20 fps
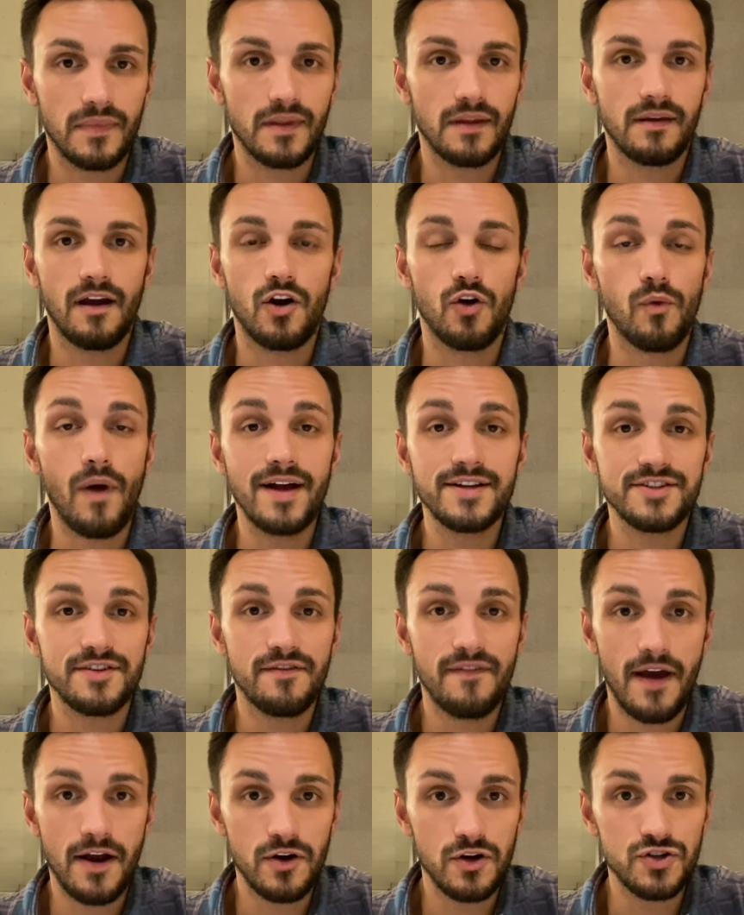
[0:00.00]

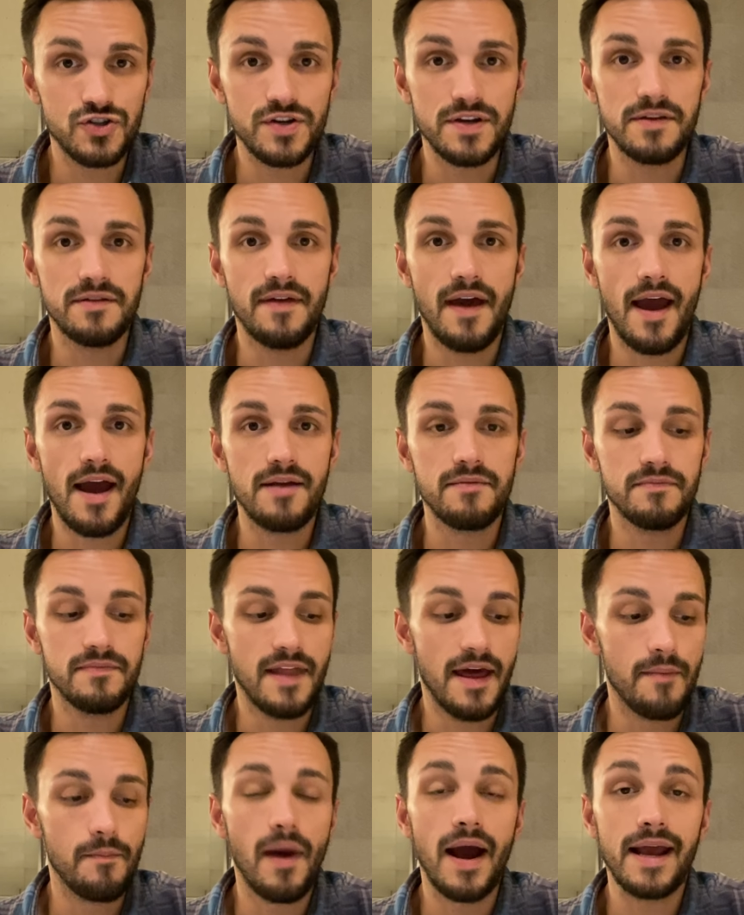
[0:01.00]
aggressive energy
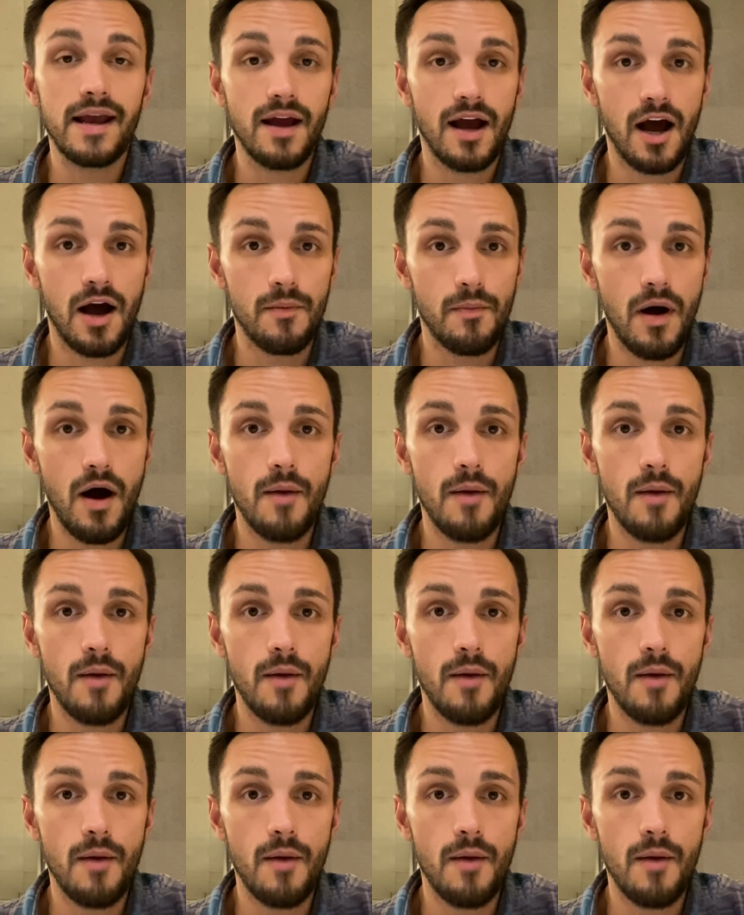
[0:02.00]
that might come